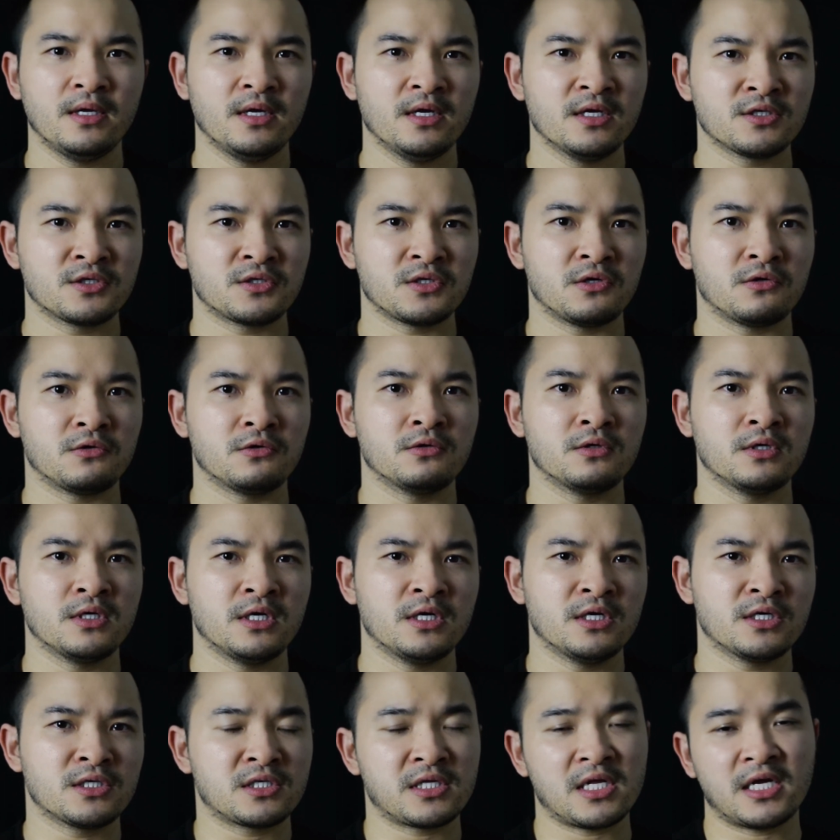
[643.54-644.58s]
So
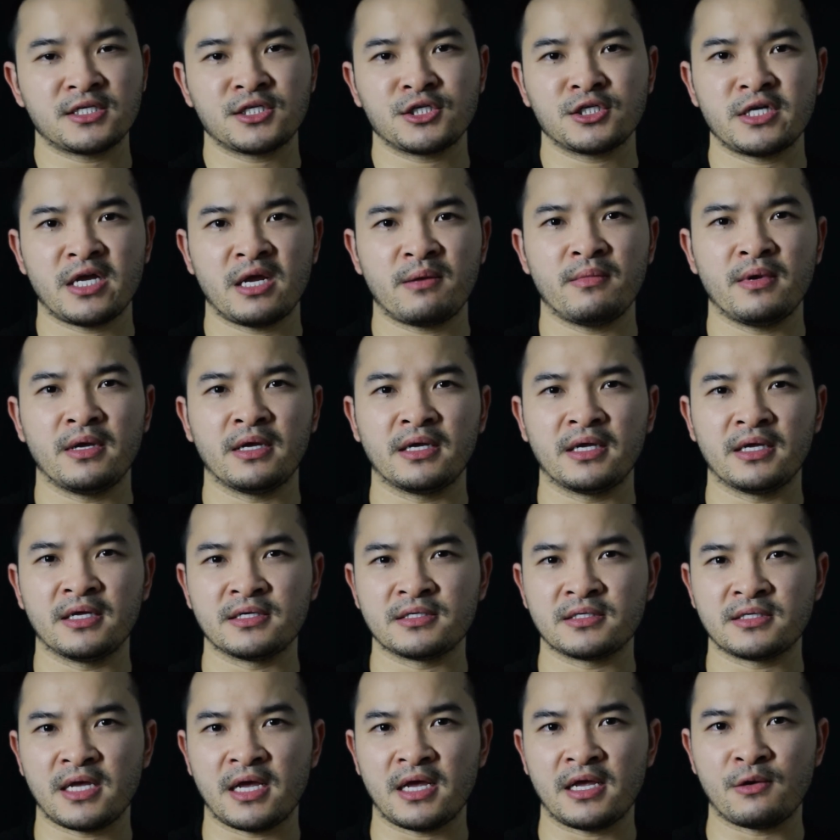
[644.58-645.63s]
slut-shaming
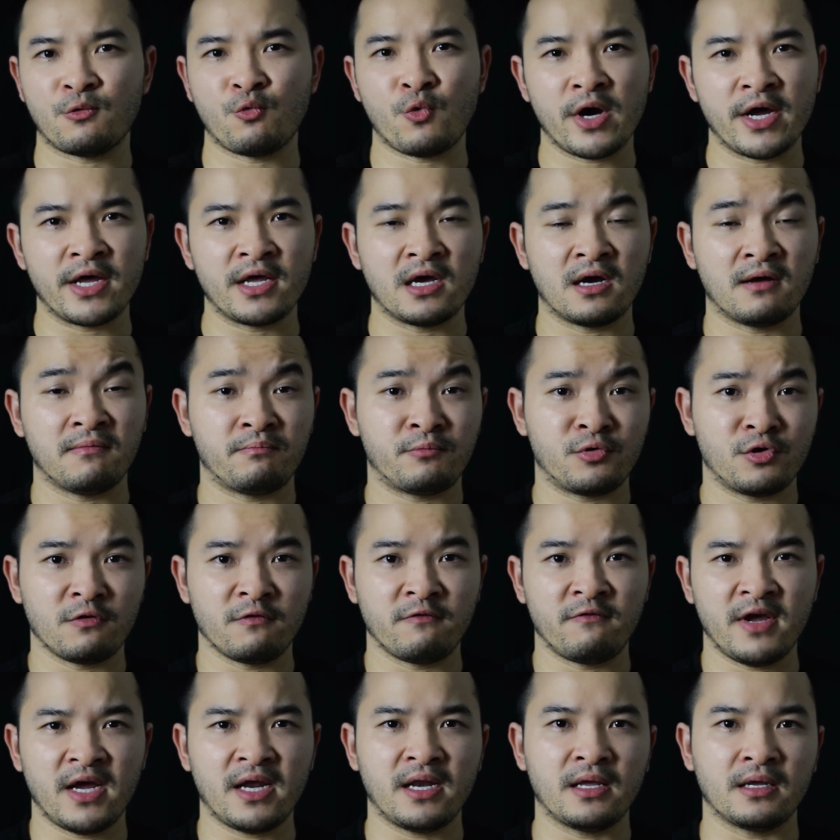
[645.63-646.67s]
is a way of
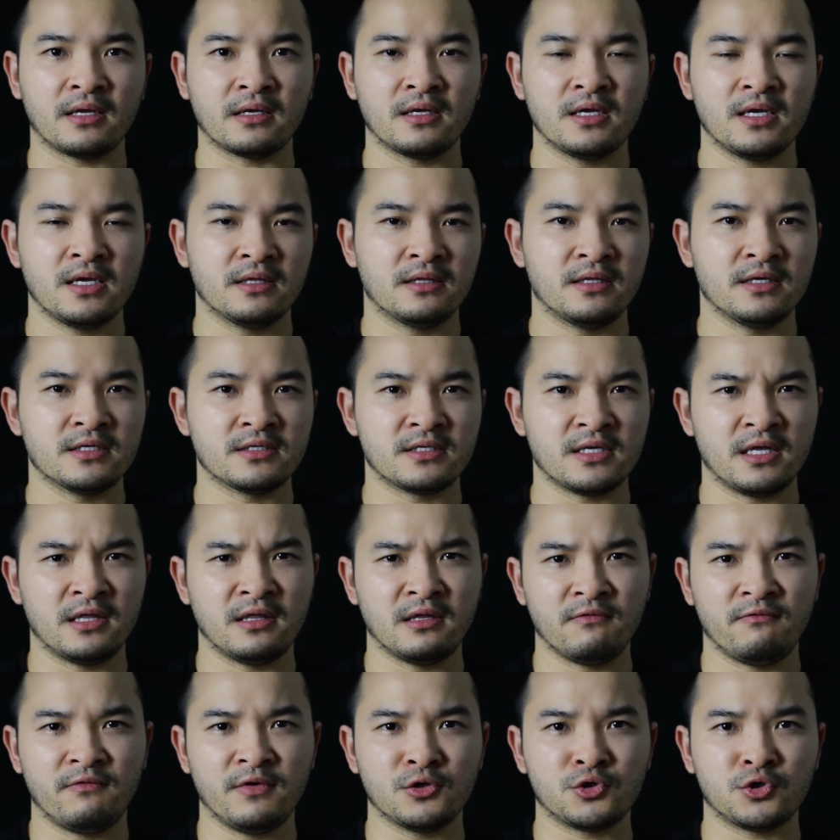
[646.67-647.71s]
preventing these
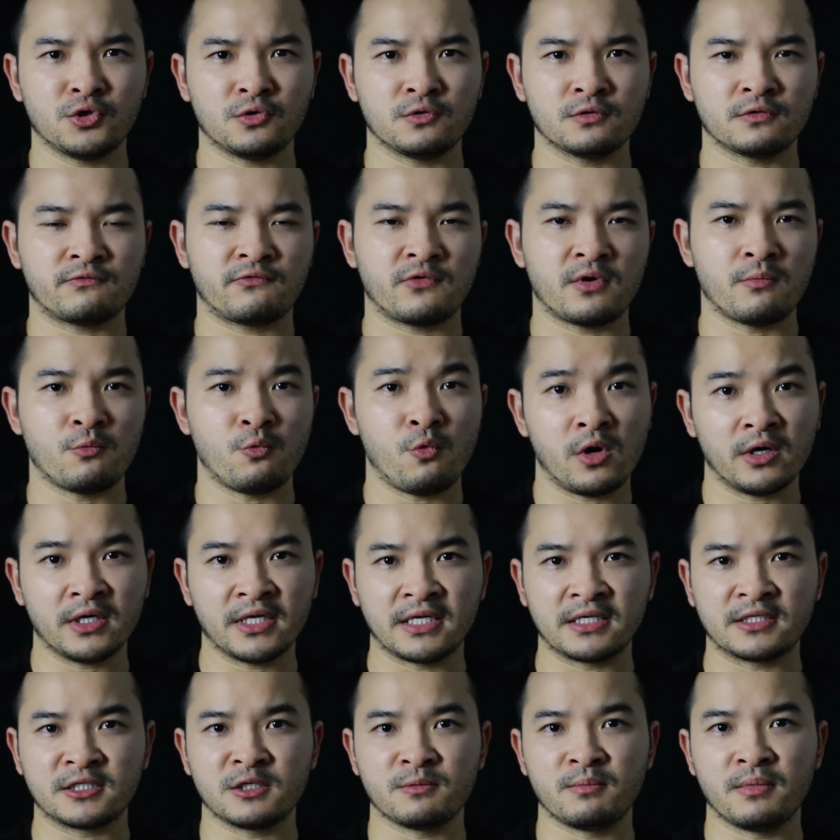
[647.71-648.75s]
individuals from
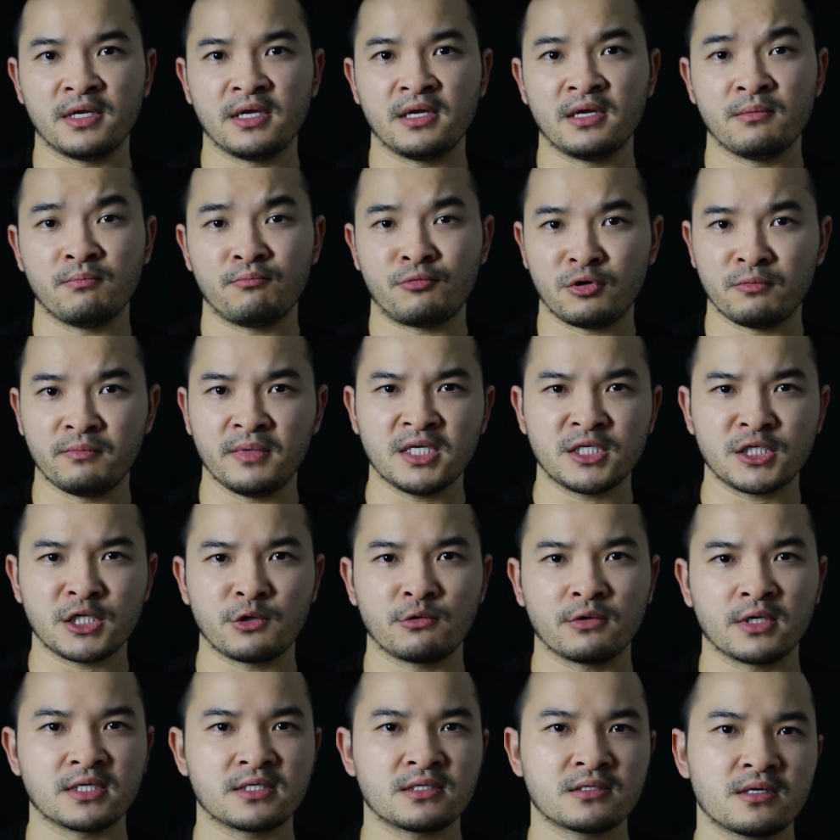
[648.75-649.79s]
wanting to be
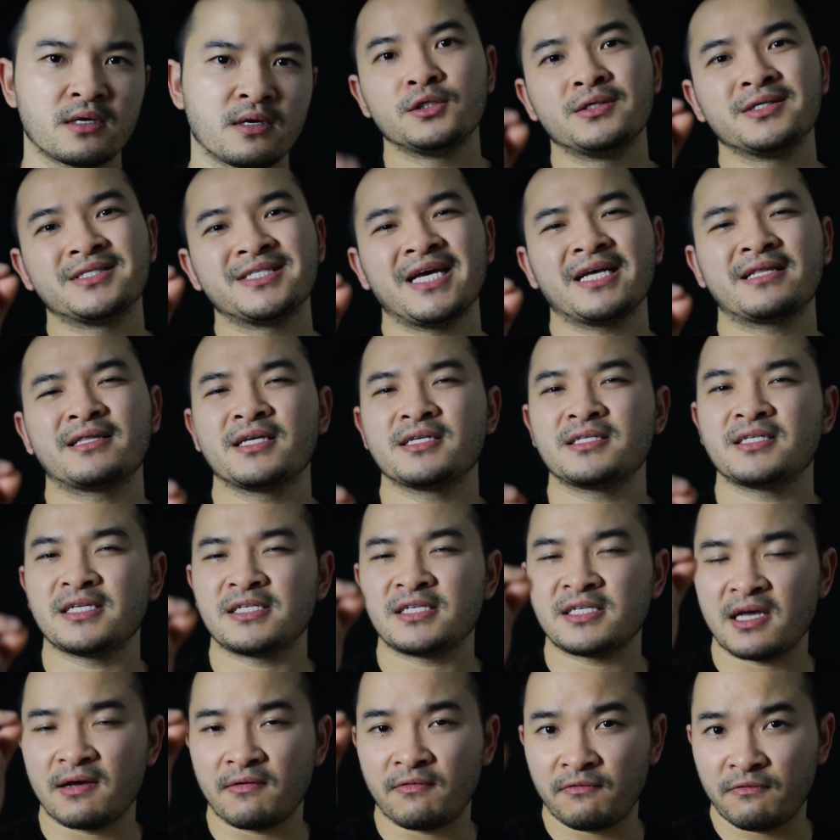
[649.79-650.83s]
promiscuous. To take this a
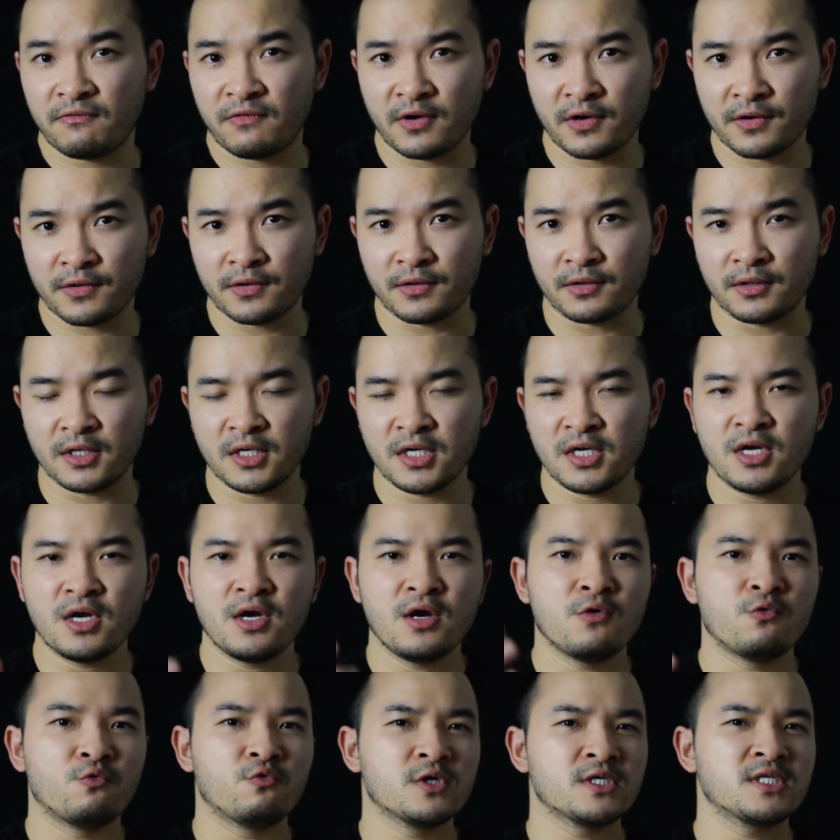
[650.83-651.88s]
step further,
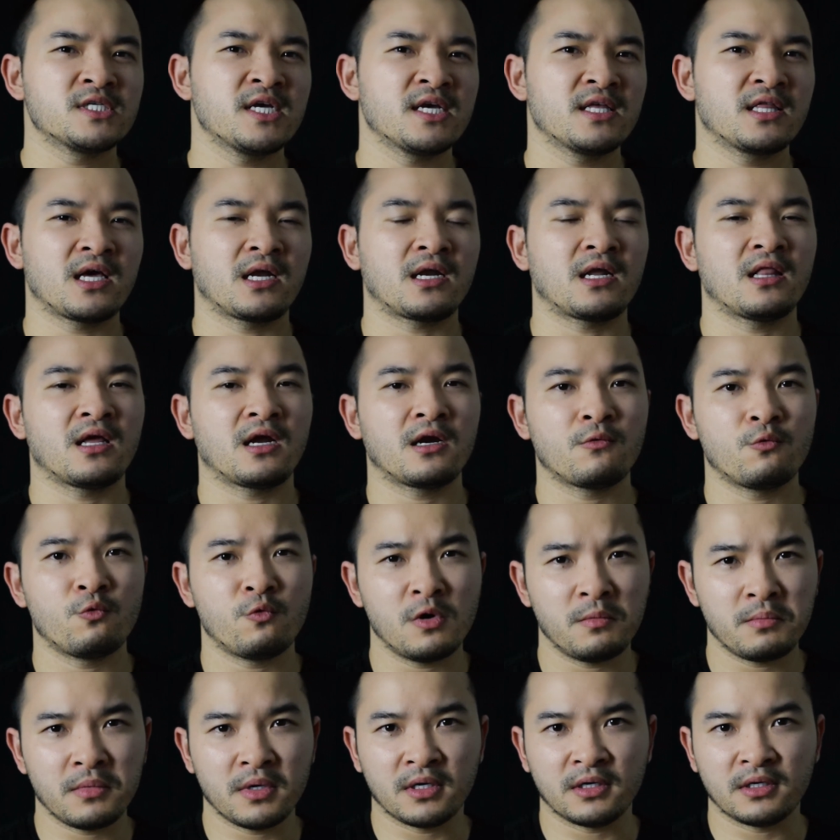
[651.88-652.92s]
we see that a lot of
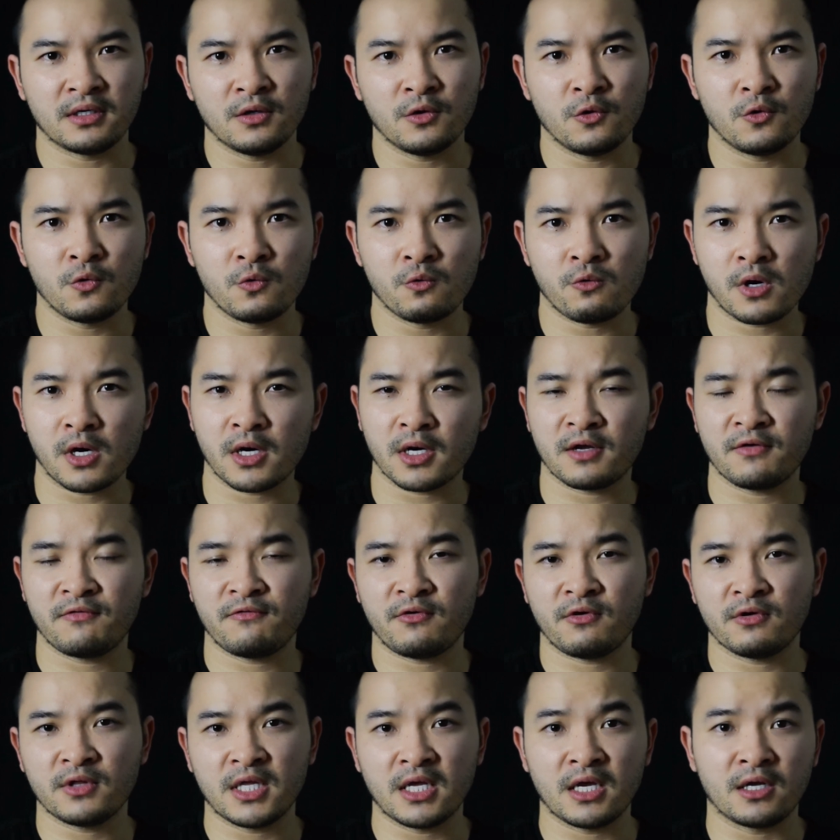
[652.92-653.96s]
women who work
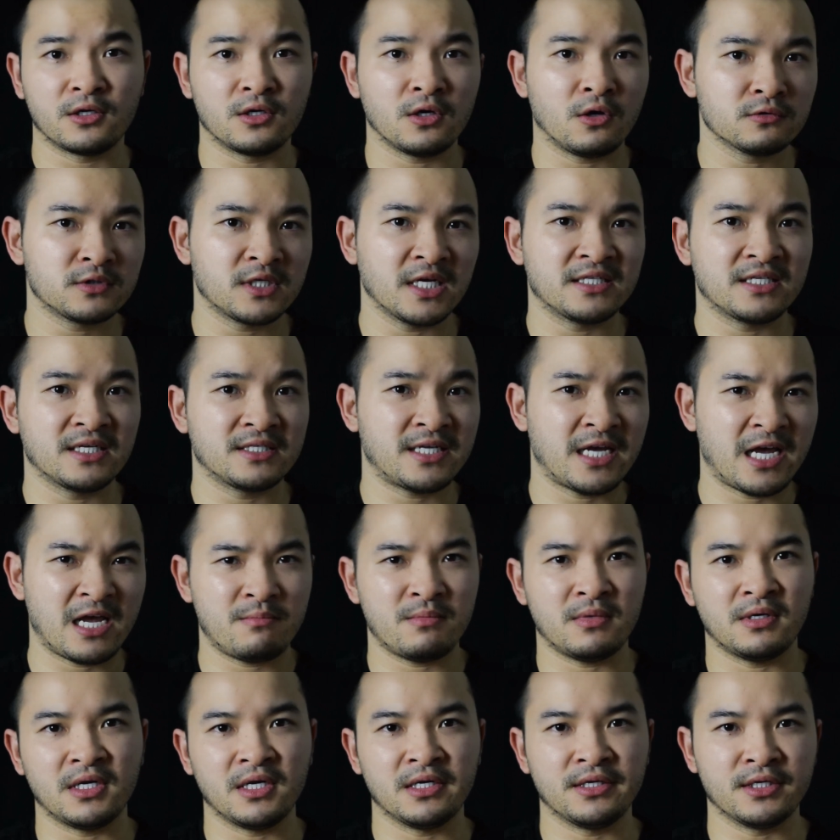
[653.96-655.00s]
for the adult
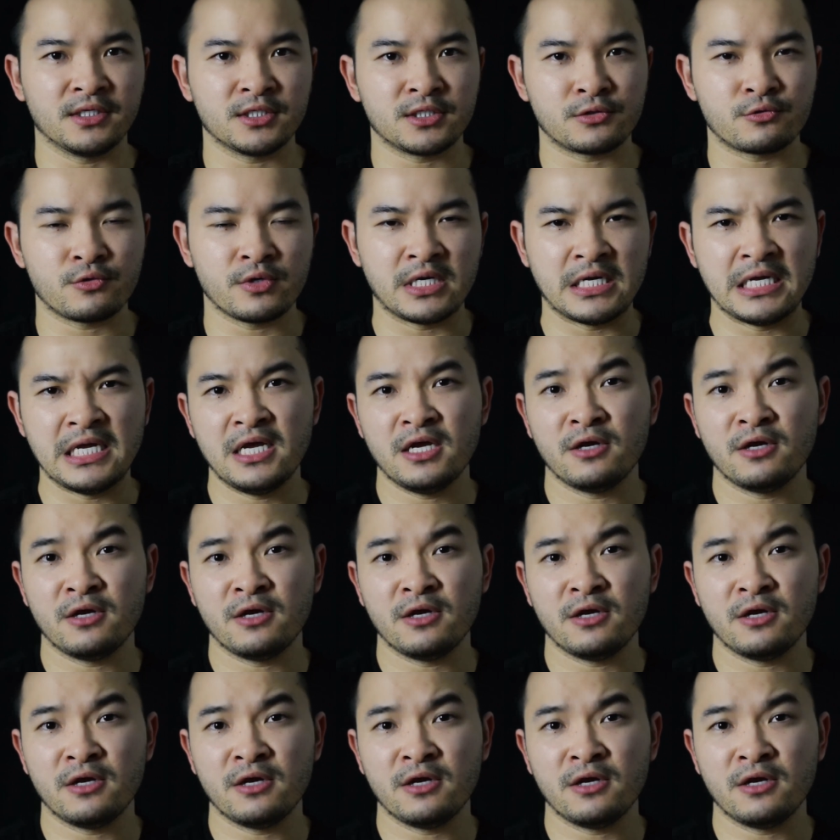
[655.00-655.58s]
entertainment industry